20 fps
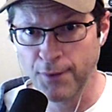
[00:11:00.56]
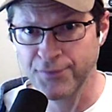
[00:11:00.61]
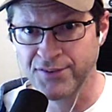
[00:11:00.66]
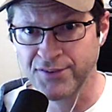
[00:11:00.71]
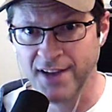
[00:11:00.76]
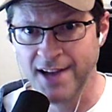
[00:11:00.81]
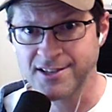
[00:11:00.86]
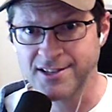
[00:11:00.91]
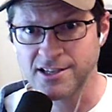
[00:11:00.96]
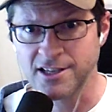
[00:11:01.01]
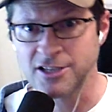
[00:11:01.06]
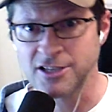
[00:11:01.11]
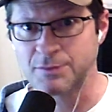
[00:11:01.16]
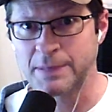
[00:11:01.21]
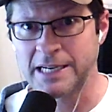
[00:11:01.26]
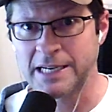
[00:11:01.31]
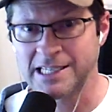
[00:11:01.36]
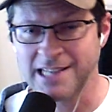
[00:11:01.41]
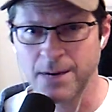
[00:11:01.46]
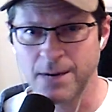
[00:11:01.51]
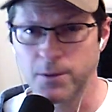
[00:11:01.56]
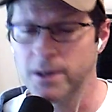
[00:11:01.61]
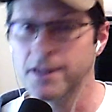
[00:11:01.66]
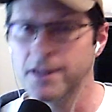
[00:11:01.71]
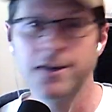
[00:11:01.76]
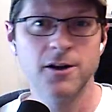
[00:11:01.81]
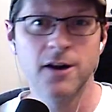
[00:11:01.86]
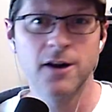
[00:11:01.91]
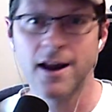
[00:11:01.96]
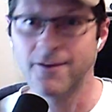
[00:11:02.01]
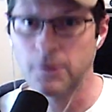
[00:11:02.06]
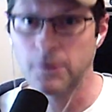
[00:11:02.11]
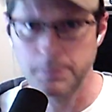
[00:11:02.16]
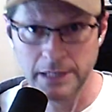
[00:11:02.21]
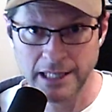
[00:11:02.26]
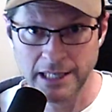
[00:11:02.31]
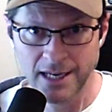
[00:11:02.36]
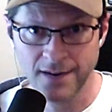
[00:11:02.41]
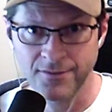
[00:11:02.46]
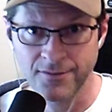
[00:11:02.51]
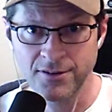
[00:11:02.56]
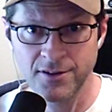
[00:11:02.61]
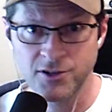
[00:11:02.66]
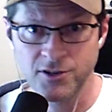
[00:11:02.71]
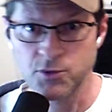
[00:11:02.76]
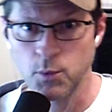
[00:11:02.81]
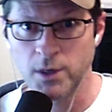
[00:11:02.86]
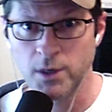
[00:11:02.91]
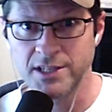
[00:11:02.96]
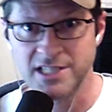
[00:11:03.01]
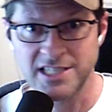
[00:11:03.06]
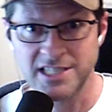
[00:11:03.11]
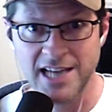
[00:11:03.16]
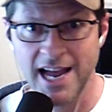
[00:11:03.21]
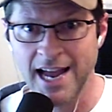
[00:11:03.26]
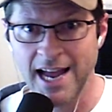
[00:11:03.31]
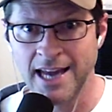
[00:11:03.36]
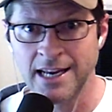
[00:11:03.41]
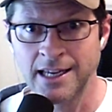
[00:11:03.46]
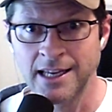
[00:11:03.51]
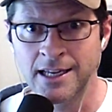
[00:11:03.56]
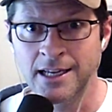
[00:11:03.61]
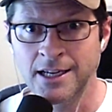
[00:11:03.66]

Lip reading: sides of this because I really don't ever believe there's one side